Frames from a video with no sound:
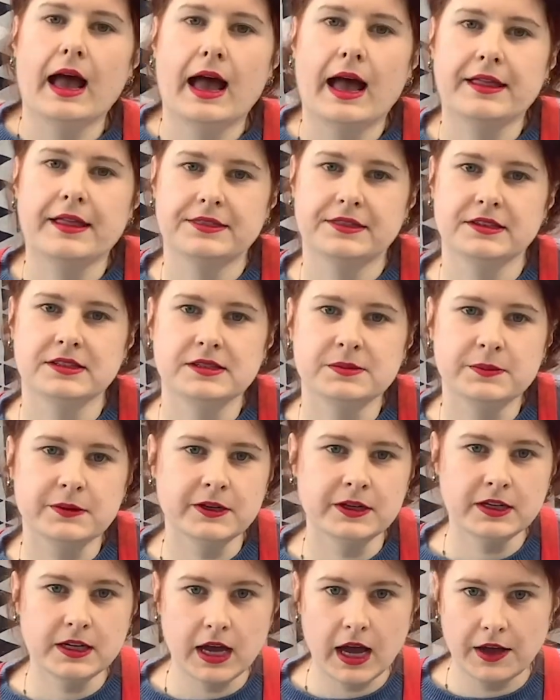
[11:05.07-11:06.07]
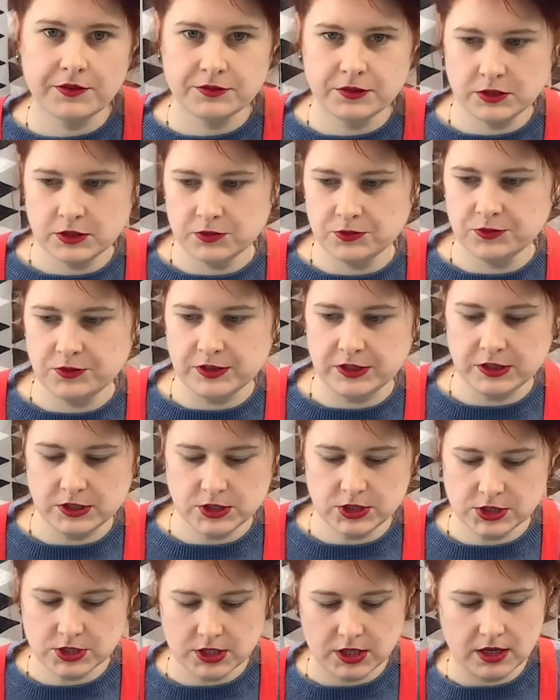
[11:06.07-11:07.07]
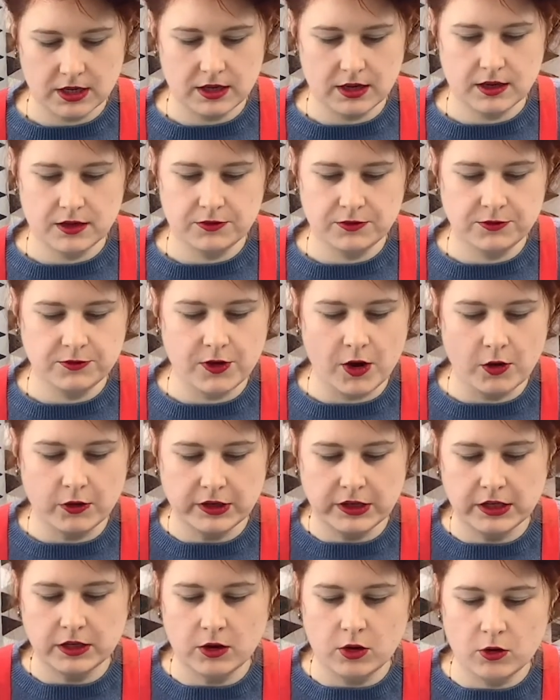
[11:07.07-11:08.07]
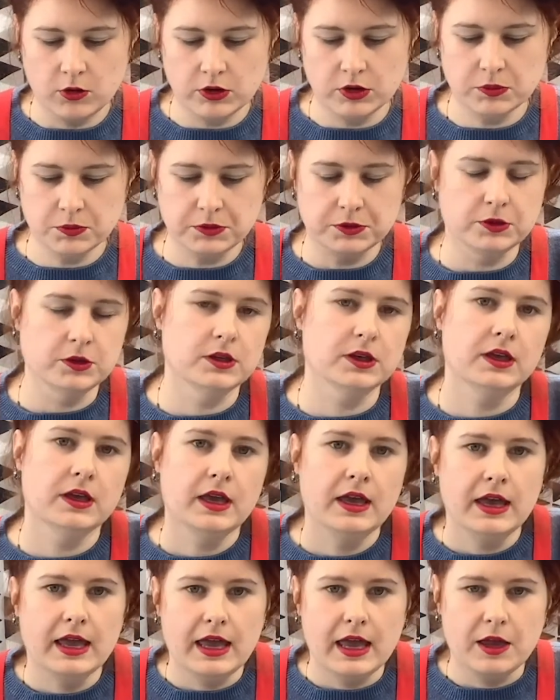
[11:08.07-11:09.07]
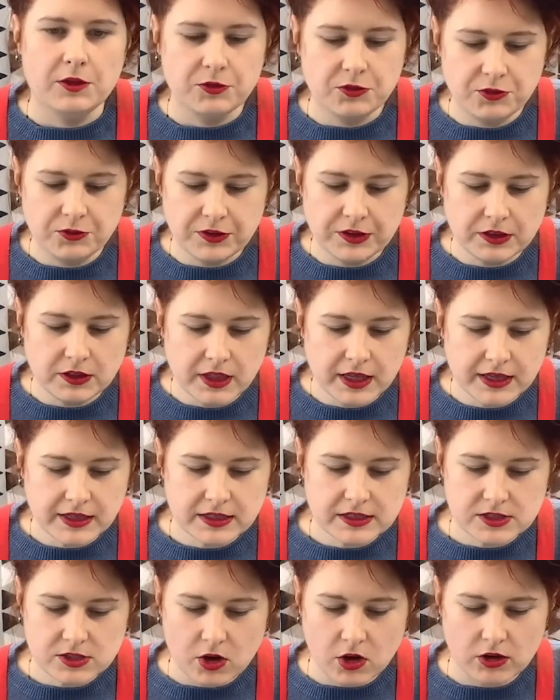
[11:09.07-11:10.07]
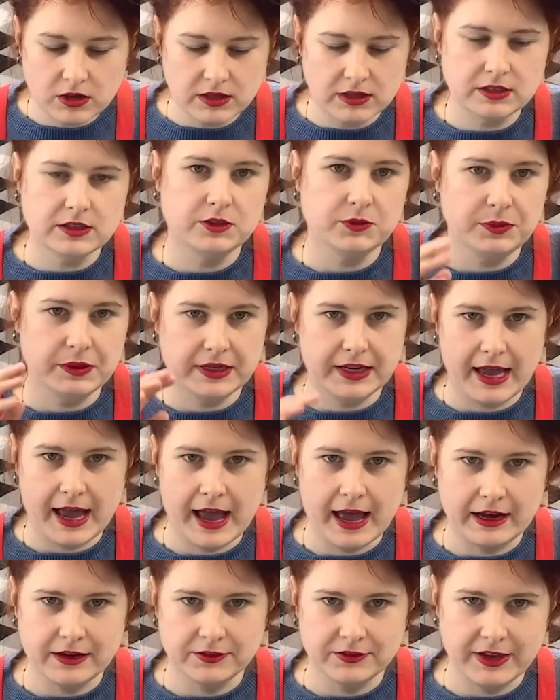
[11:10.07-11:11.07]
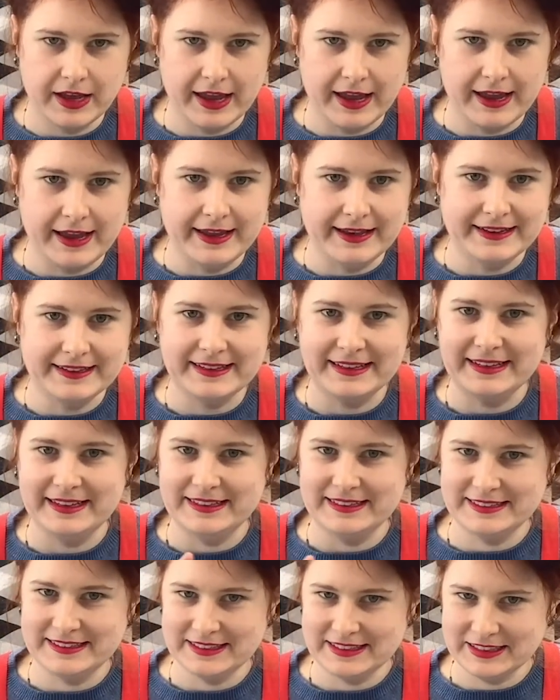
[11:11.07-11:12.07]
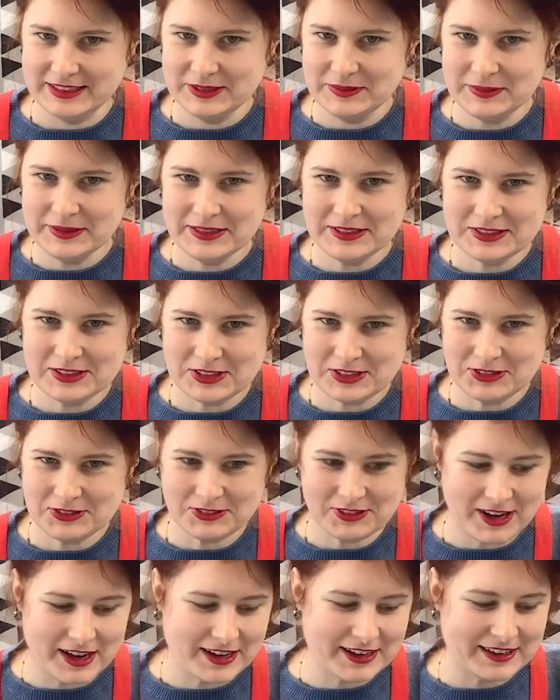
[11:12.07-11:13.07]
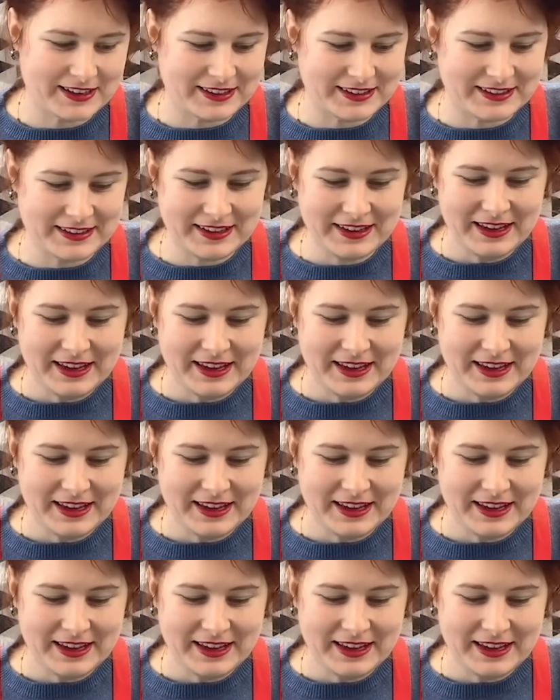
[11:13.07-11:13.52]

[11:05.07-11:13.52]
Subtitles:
At this point, after you've finished folding all your book, if you feel like it's gotten a little bit out of hand and it's a little bit too rugged,